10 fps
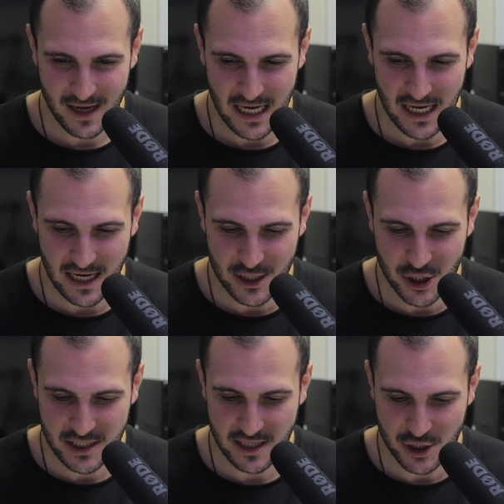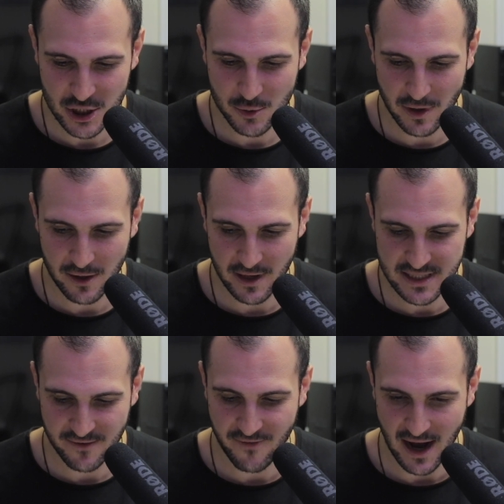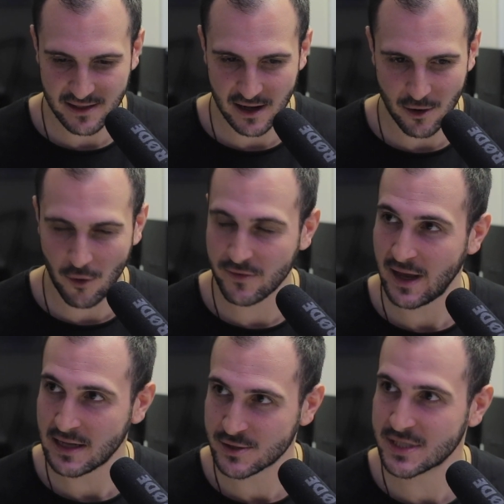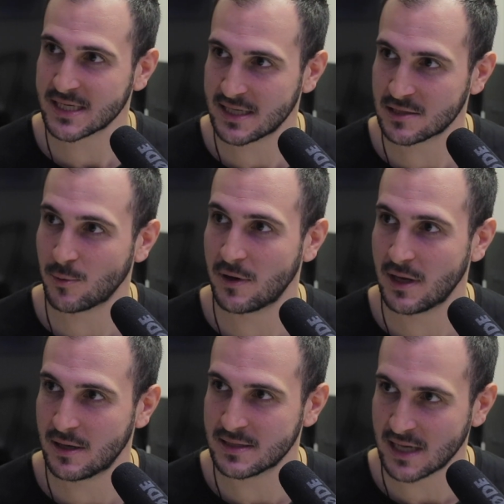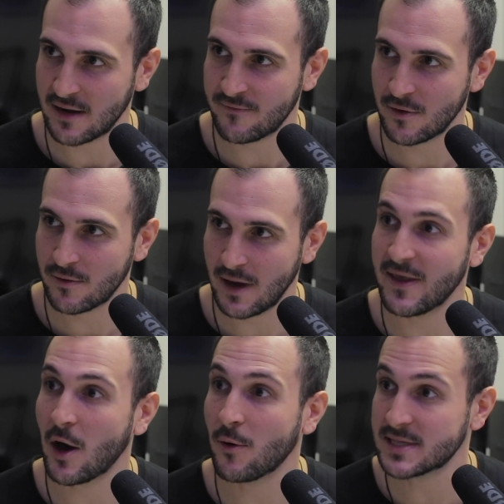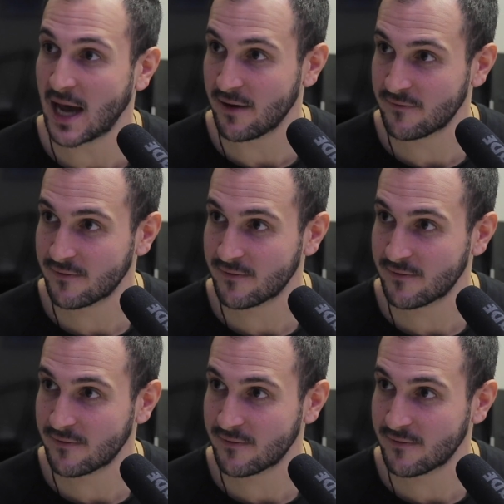it just reiterates the fact that all the answers exist inside of you, and they always have.